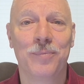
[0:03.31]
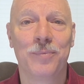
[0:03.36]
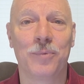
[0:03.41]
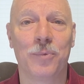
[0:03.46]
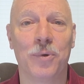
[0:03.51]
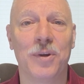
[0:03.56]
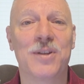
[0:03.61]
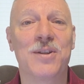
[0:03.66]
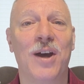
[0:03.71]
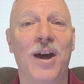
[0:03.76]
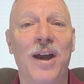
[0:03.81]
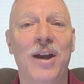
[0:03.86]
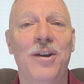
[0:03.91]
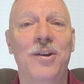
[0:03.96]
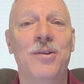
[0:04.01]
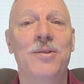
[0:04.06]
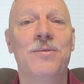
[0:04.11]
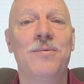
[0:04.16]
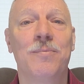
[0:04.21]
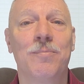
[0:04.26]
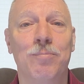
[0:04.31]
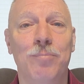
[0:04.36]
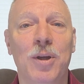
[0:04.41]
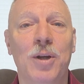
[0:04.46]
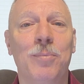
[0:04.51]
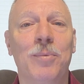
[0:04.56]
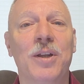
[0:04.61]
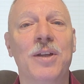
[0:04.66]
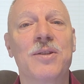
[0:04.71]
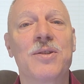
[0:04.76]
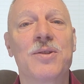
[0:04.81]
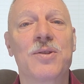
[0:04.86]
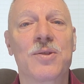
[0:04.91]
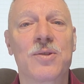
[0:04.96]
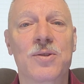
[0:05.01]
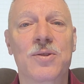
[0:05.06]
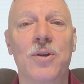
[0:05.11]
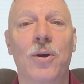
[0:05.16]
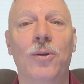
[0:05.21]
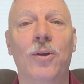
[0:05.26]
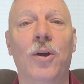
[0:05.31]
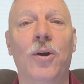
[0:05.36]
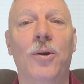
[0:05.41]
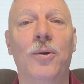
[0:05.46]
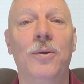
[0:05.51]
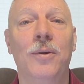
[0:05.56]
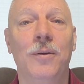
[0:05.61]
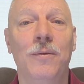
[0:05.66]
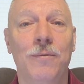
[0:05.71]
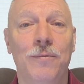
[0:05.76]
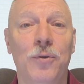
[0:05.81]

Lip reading: retired, minimalist, solo,